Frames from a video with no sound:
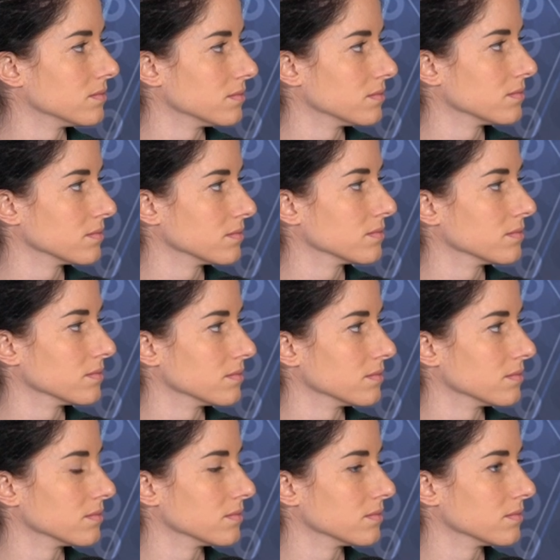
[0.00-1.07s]

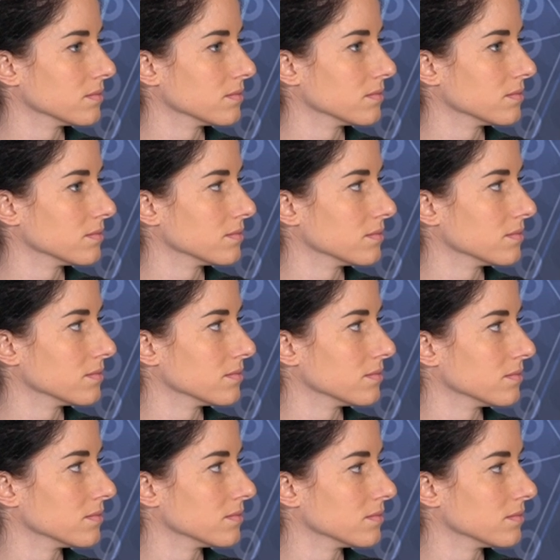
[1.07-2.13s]

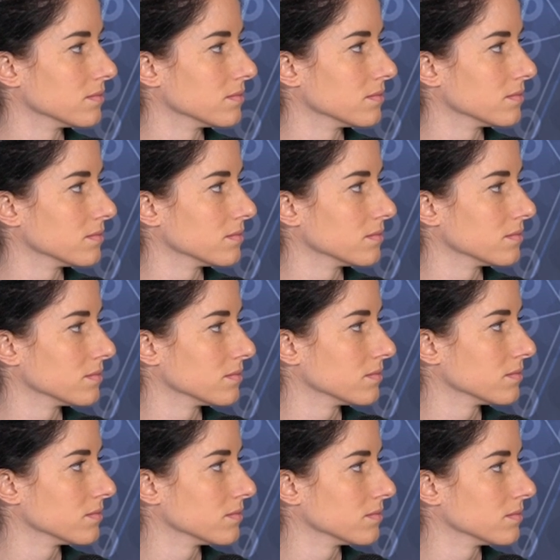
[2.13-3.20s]

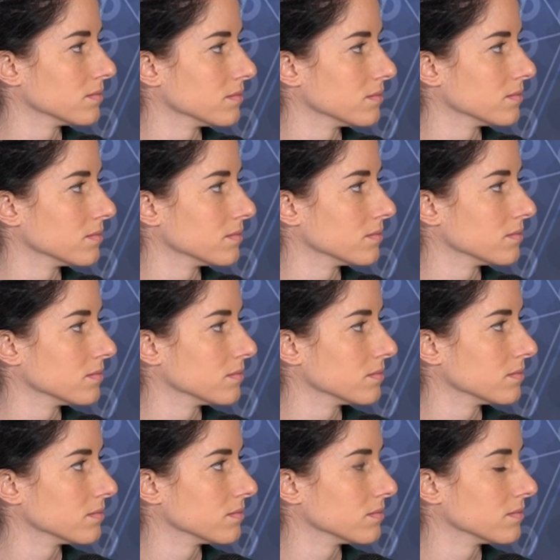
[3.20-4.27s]

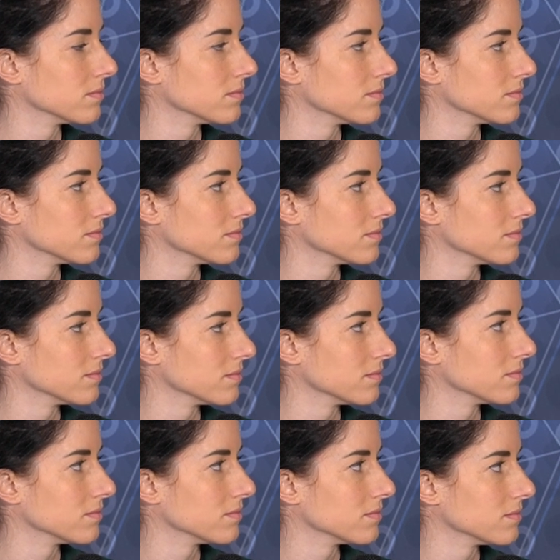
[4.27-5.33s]

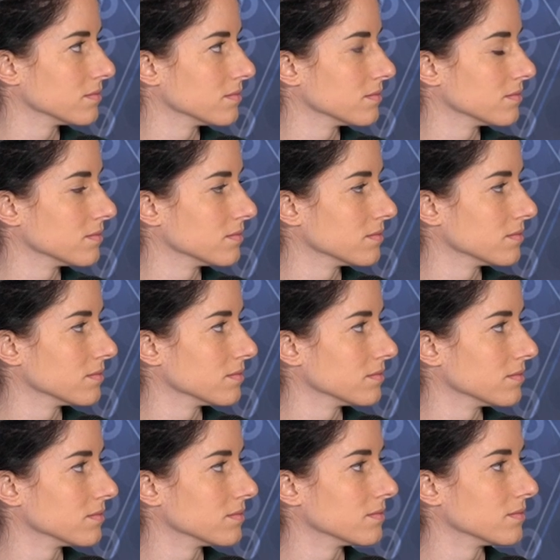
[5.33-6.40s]

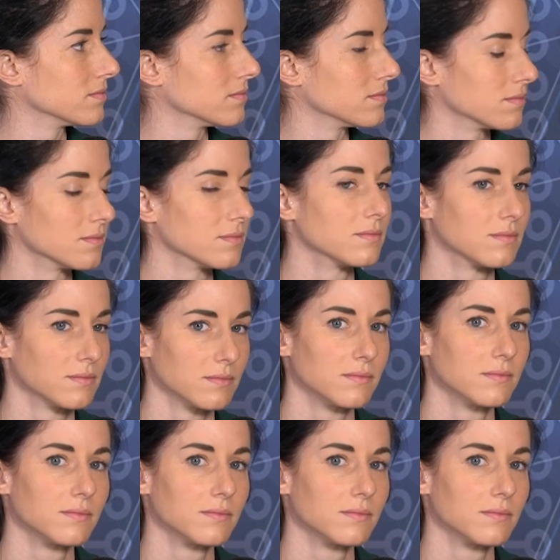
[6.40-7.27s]
(silent)